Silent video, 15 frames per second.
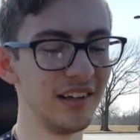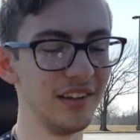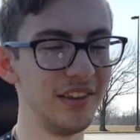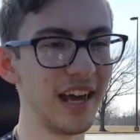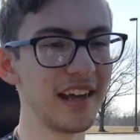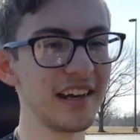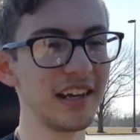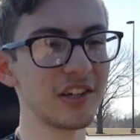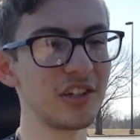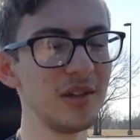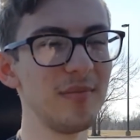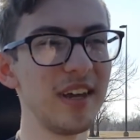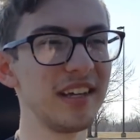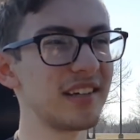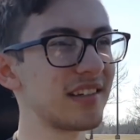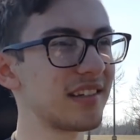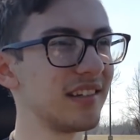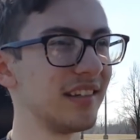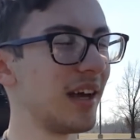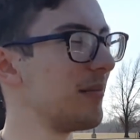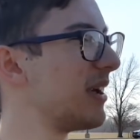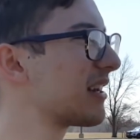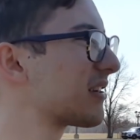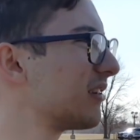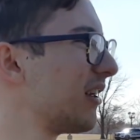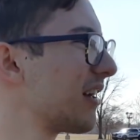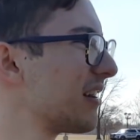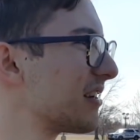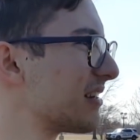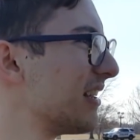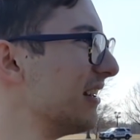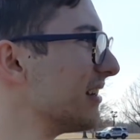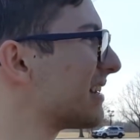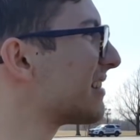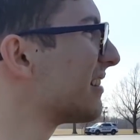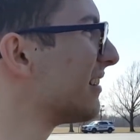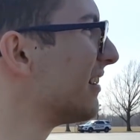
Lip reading: That actually makes a lot of sense.